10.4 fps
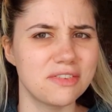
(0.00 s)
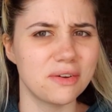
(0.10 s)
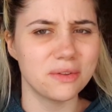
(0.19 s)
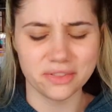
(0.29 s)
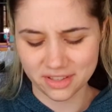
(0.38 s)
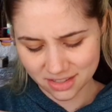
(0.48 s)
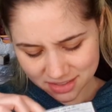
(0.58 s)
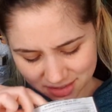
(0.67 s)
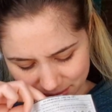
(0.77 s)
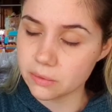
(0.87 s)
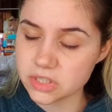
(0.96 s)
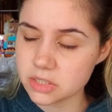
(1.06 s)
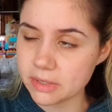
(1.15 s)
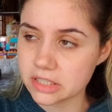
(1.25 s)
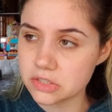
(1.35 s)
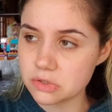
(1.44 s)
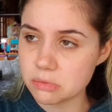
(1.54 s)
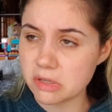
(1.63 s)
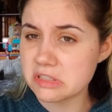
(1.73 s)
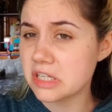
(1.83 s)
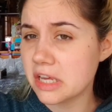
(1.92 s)
of all things. I was expecting to
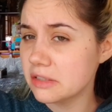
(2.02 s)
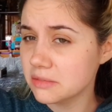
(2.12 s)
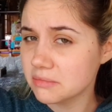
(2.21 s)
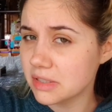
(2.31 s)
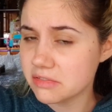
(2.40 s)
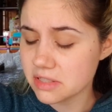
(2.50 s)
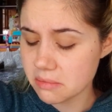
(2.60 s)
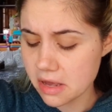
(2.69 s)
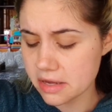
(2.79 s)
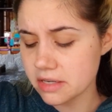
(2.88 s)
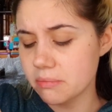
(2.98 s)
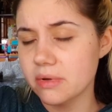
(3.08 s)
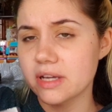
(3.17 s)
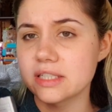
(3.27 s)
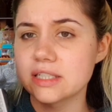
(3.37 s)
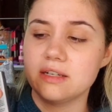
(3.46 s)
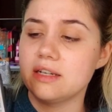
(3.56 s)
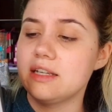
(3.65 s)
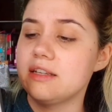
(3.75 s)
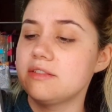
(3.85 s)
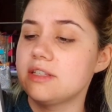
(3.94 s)
smell snail of some kind, but I'm
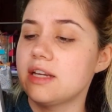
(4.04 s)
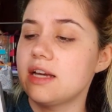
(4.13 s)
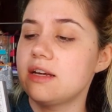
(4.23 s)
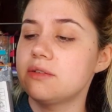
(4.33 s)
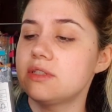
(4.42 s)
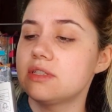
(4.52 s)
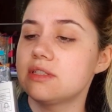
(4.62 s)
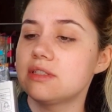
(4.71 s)
gonna lift it out.